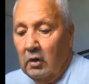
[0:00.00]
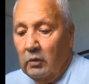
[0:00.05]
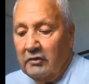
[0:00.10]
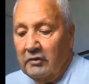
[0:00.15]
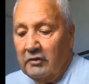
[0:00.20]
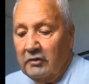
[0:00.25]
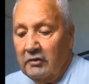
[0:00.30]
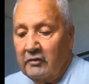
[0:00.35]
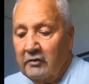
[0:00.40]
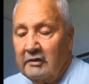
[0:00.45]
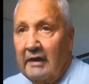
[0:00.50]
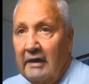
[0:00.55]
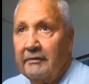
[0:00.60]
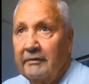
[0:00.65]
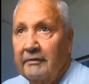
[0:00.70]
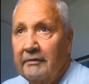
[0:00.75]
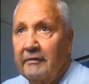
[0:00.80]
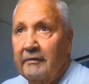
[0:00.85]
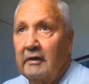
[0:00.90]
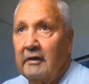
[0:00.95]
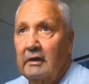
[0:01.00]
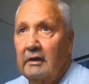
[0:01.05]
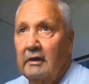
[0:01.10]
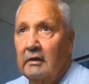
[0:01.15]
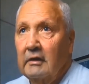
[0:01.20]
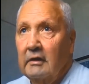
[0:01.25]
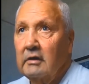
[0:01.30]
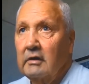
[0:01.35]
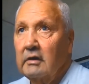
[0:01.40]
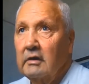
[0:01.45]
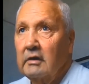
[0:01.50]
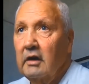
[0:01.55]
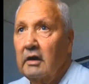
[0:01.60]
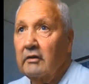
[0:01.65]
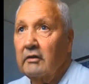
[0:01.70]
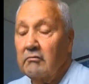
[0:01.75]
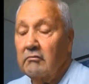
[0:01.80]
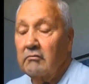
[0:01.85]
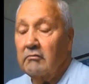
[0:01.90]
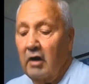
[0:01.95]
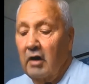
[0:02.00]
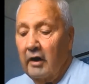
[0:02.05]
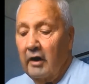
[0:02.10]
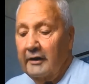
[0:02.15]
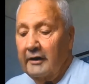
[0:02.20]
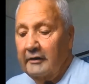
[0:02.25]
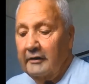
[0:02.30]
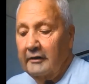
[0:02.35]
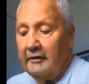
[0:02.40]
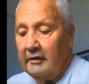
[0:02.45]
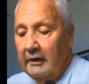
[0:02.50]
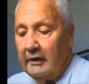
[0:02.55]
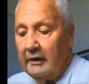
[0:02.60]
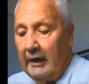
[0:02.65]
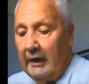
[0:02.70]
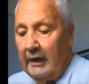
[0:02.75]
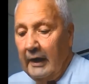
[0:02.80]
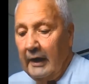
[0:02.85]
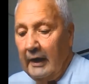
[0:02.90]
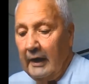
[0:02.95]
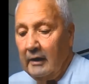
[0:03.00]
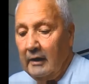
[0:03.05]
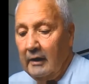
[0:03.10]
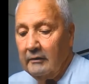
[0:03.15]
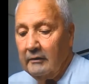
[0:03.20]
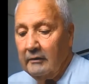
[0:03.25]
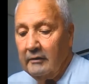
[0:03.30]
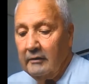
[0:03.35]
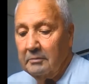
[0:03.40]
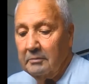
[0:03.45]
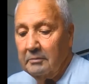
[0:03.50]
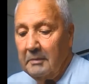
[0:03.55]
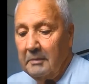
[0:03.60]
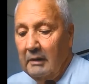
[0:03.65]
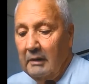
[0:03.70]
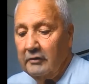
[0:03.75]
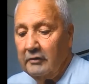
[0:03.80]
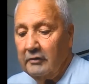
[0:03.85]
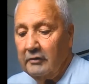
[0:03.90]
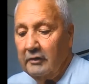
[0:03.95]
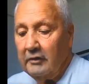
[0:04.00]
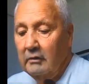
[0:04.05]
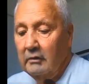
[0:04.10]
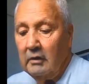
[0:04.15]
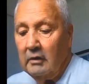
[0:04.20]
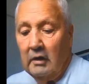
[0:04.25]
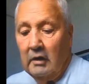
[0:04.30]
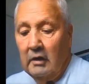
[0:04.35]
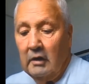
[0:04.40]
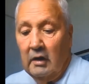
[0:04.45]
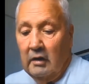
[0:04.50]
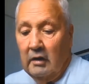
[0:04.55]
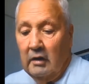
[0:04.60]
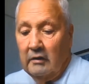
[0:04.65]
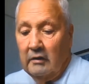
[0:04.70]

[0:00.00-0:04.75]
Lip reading: We just left the ride, and this mountain,